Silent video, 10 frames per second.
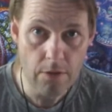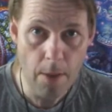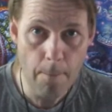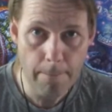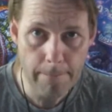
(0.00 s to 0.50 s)
a
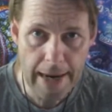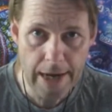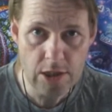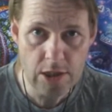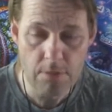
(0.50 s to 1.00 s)

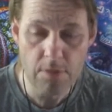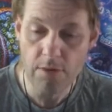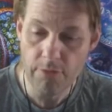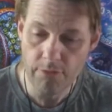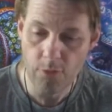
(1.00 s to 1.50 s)
maximum
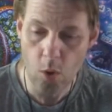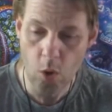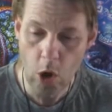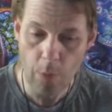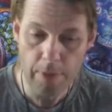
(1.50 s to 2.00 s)
of 4
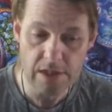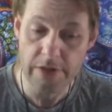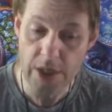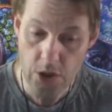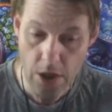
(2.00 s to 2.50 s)
copies of
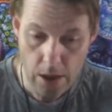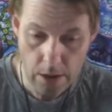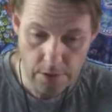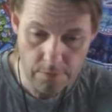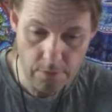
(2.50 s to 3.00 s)
each
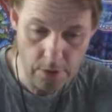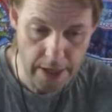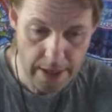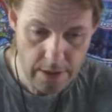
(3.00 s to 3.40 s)
card, okay?